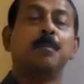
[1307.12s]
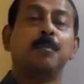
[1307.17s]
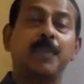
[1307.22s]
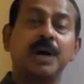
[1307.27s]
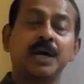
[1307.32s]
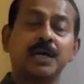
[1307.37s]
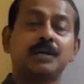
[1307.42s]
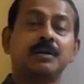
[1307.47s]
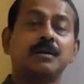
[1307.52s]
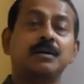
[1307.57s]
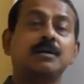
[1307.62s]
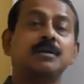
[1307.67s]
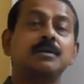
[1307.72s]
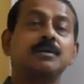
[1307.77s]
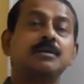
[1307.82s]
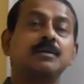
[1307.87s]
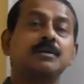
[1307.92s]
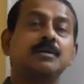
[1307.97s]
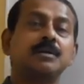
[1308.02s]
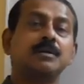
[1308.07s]
But
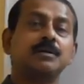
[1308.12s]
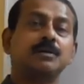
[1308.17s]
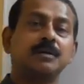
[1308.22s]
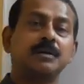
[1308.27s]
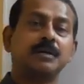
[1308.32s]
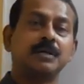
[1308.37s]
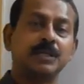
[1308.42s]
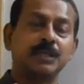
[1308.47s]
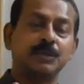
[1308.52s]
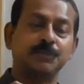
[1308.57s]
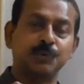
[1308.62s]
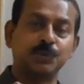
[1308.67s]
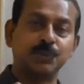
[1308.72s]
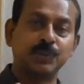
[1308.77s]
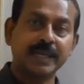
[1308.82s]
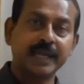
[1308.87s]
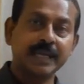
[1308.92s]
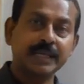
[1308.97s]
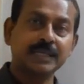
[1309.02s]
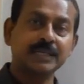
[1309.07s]
if you
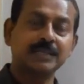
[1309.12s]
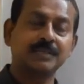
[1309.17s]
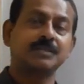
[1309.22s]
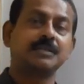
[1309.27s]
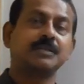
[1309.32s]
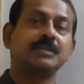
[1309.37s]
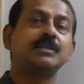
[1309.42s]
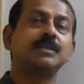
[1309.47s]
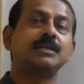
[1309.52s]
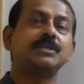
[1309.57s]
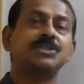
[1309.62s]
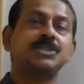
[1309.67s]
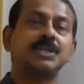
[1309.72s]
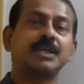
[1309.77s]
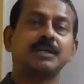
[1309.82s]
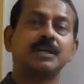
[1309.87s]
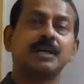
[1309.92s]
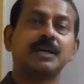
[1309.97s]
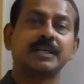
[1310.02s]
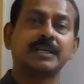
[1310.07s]
take it in a
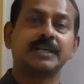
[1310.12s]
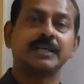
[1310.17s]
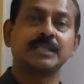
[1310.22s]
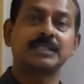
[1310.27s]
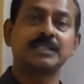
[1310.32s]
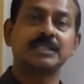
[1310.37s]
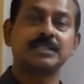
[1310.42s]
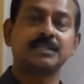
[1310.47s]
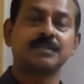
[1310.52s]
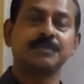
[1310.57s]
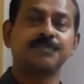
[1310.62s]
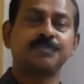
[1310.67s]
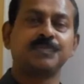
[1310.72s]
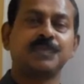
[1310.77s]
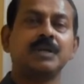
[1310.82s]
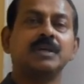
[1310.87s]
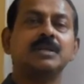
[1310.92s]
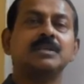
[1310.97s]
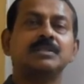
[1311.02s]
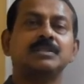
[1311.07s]
general case,
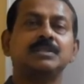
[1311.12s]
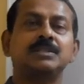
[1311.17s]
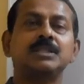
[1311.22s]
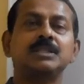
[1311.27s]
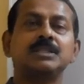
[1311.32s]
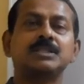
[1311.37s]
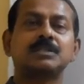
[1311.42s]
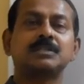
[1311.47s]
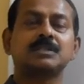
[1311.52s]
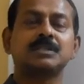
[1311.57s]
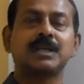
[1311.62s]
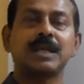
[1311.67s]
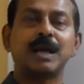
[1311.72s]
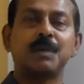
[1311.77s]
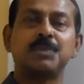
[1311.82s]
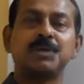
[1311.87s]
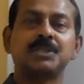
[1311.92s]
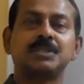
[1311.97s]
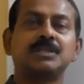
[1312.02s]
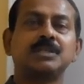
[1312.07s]
this
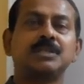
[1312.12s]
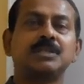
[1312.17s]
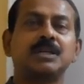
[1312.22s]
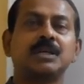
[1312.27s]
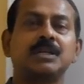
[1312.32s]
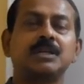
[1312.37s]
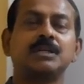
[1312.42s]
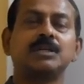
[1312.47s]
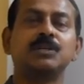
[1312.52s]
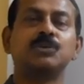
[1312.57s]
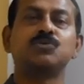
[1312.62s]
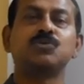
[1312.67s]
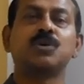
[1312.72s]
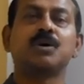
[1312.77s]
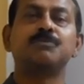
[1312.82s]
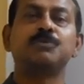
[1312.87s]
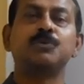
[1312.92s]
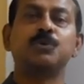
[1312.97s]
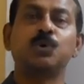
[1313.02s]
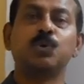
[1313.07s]
capacitor is
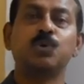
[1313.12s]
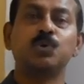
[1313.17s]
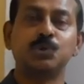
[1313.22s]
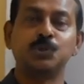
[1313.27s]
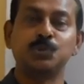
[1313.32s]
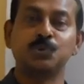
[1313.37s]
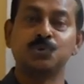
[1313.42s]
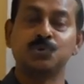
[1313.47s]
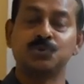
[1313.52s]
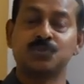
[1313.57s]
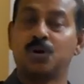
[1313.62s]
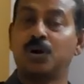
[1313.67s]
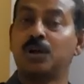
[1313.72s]
of no use.